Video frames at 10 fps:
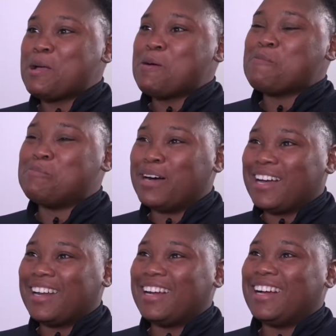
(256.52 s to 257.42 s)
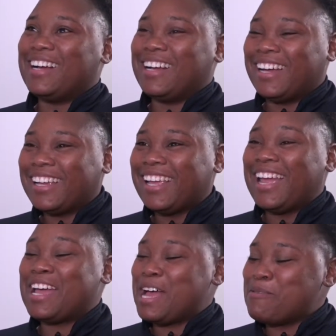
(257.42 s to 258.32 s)
But
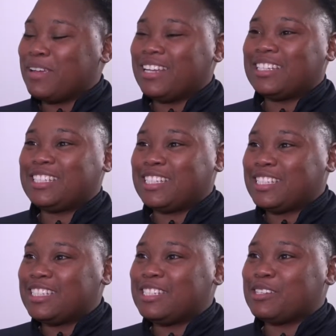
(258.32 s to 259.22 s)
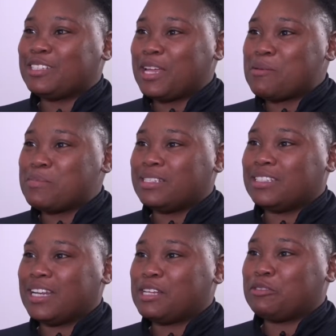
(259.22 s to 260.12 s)
yeah, I mean, she's still staying
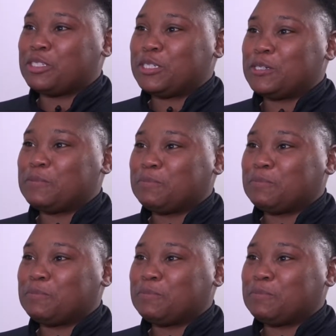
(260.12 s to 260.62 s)
busy, that's for sure.